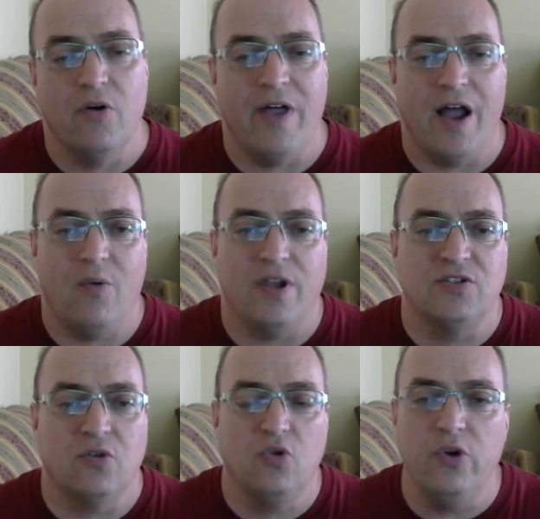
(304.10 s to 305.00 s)
go that way.
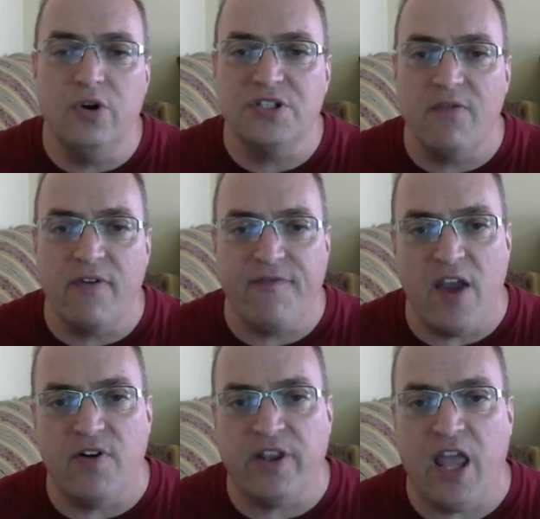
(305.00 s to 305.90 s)
So do yourself a
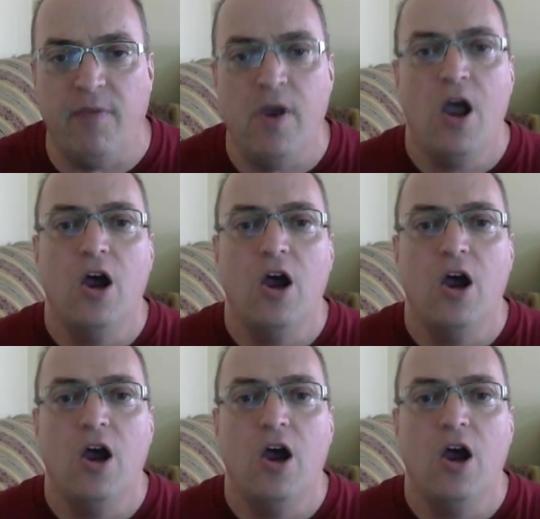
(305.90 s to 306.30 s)
favor, Tim.